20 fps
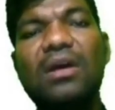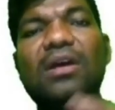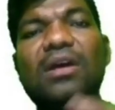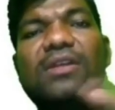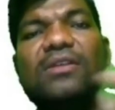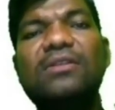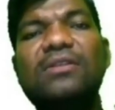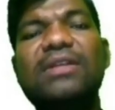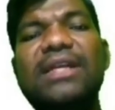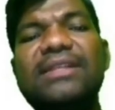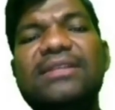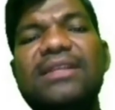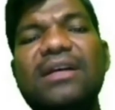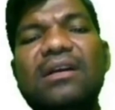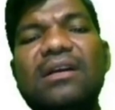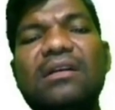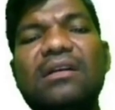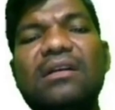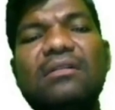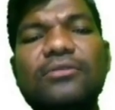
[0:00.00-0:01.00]
So that's
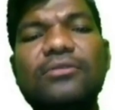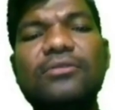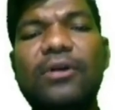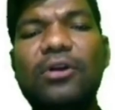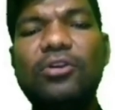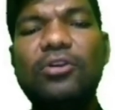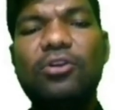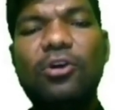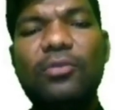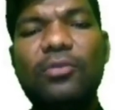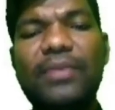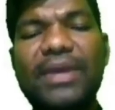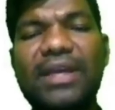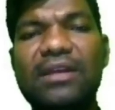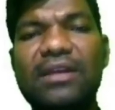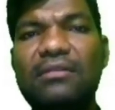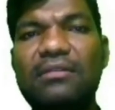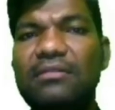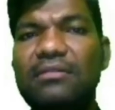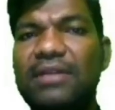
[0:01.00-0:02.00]
the third
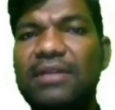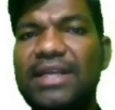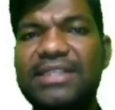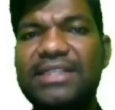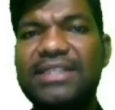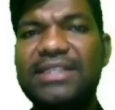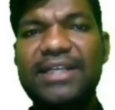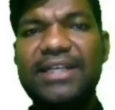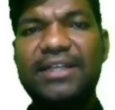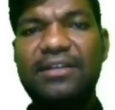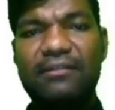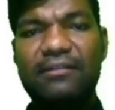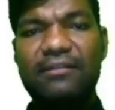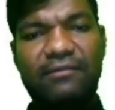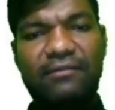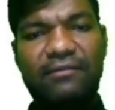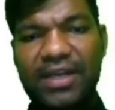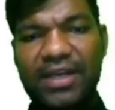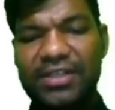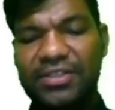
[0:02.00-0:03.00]
topic, nested
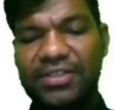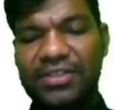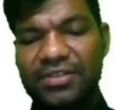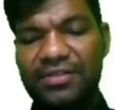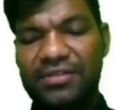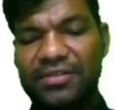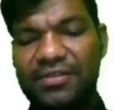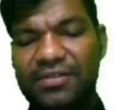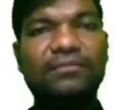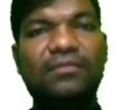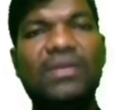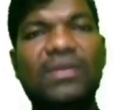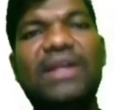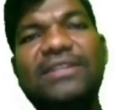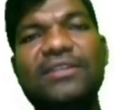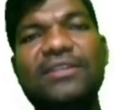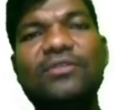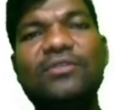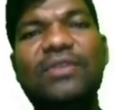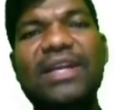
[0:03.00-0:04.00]
functions. That's
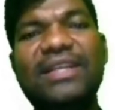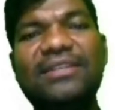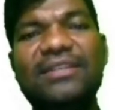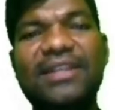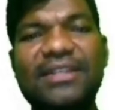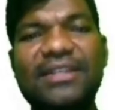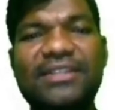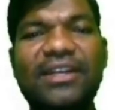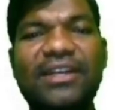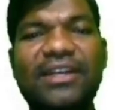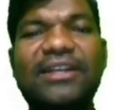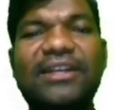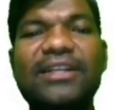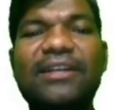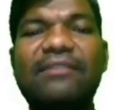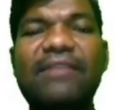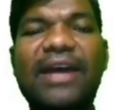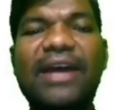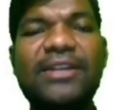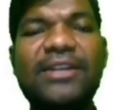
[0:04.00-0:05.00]
the today's lecture,
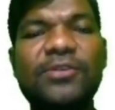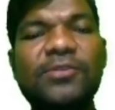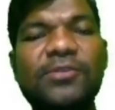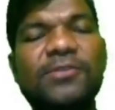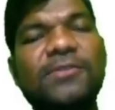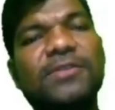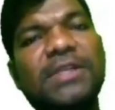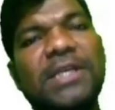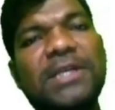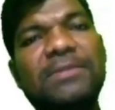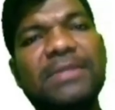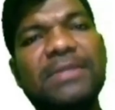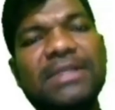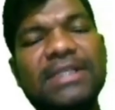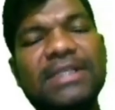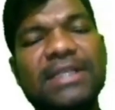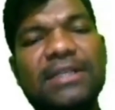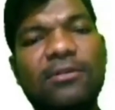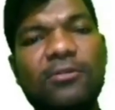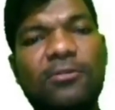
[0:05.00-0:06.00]
return values,
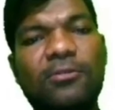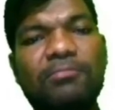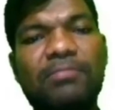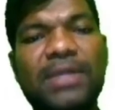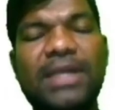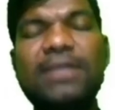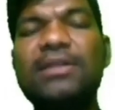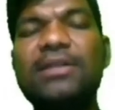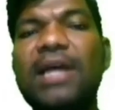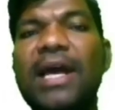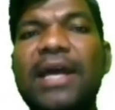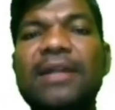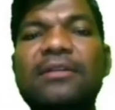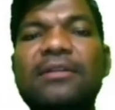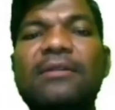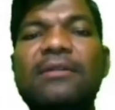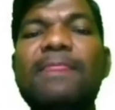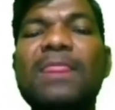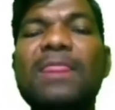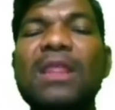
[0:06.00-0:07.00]
incremental development and
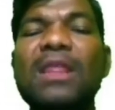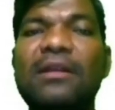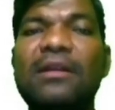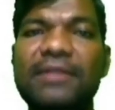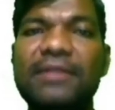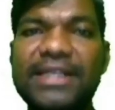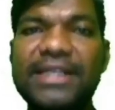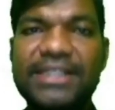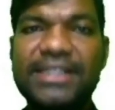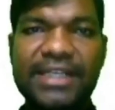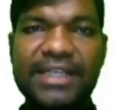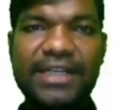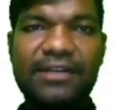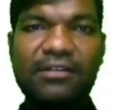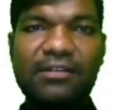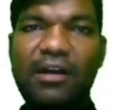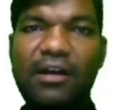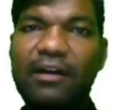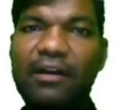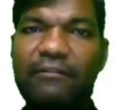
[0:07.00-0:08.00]
nested
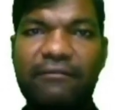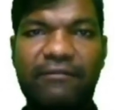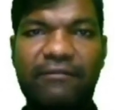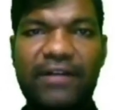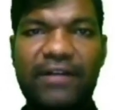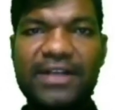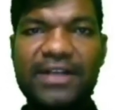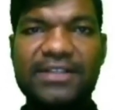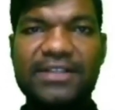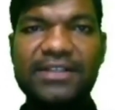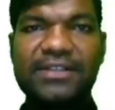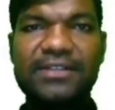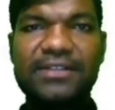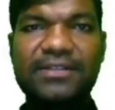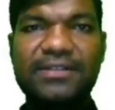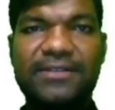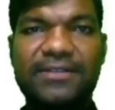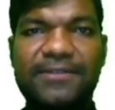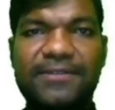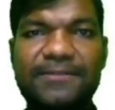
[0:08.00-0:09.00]

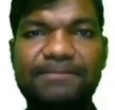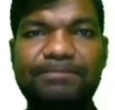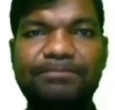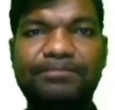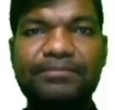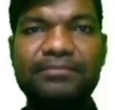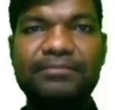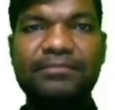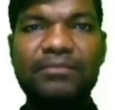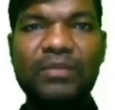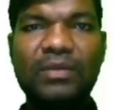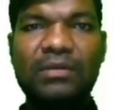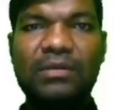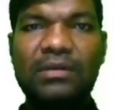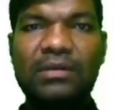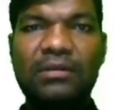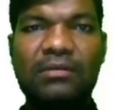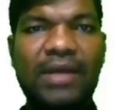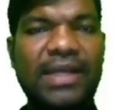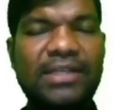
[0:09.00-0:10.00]
functions,
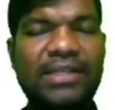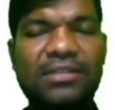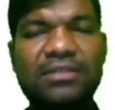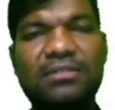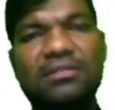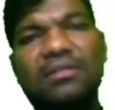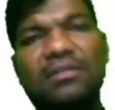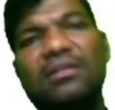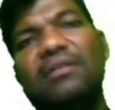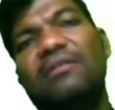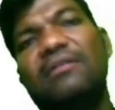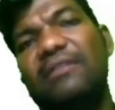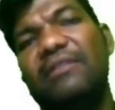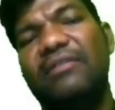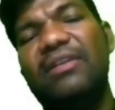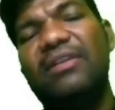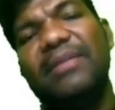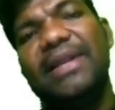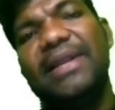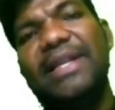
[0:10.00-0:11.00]
right? We
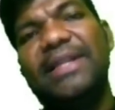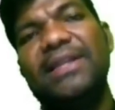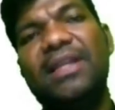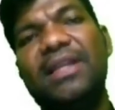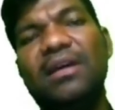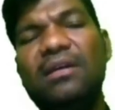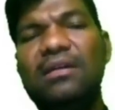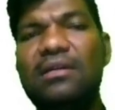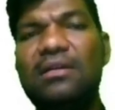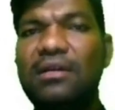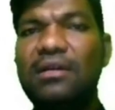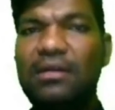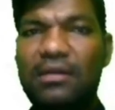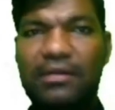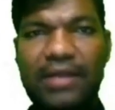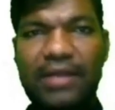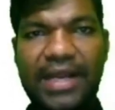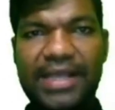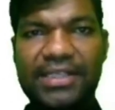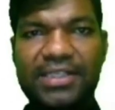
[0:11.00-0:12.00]
will meet in the
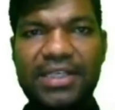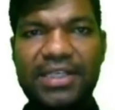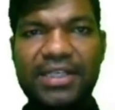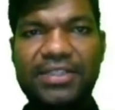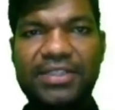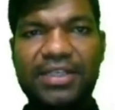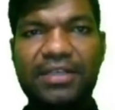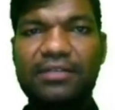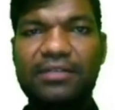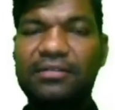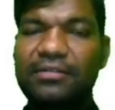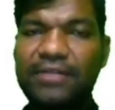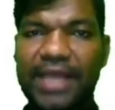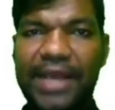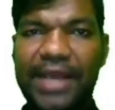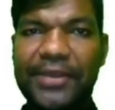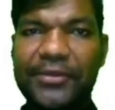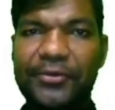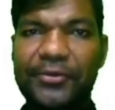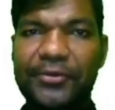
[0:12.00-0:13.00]
next lecture. Thank you.